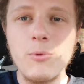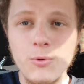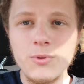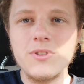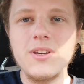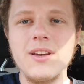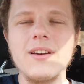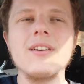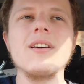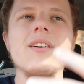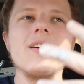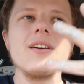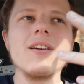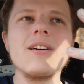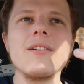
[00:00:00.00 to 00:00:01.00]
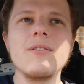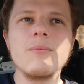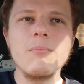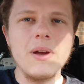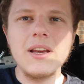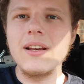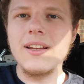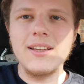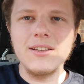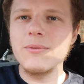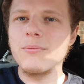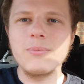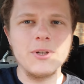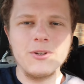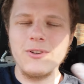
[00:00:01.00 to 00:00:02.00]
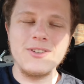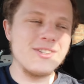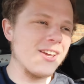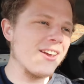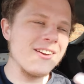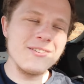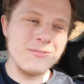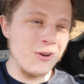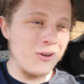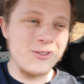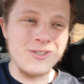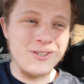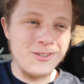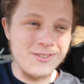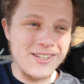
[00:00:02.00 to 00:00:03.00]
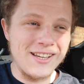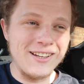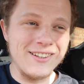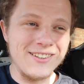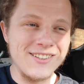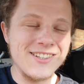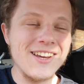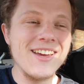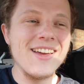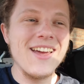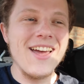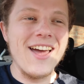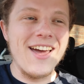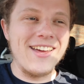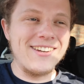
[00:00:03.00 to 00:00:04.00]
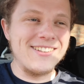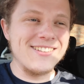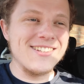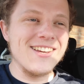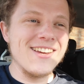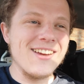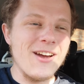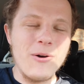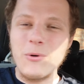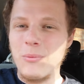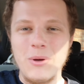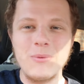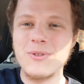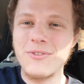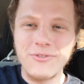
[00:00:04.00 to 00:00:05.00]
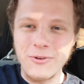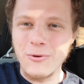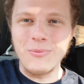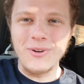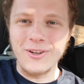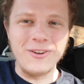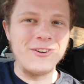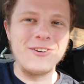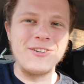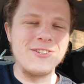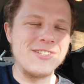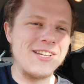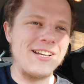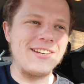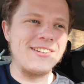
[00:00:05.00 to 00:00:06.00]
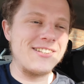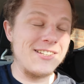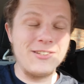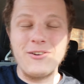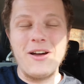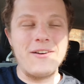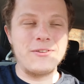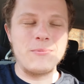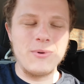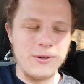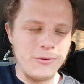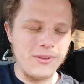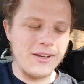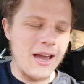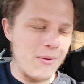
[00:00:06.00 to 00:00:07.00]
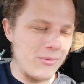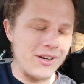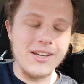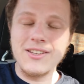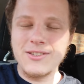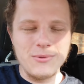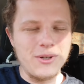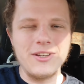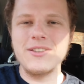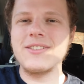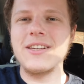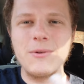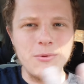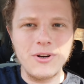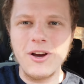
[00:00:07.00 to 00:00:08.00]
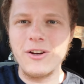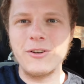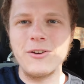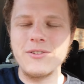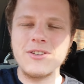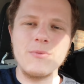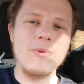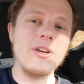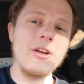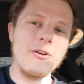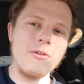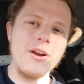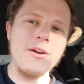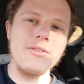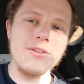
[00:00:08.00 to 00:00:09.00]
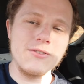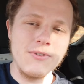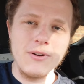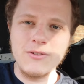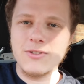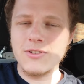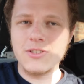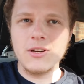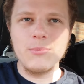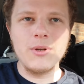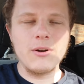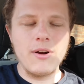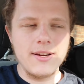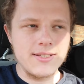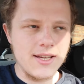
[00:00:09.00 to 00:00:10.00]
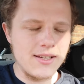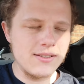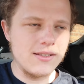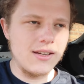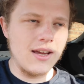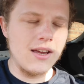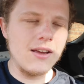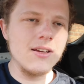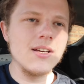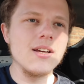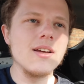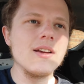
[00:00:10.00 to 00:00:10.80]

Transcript: bought it mainly because going to New Zealand, and I want to be able to film when I go to New Zealand and not have to bring all the camera gear. So we're going to see what kind of content we can create on this phone. So it's going to be a great test today.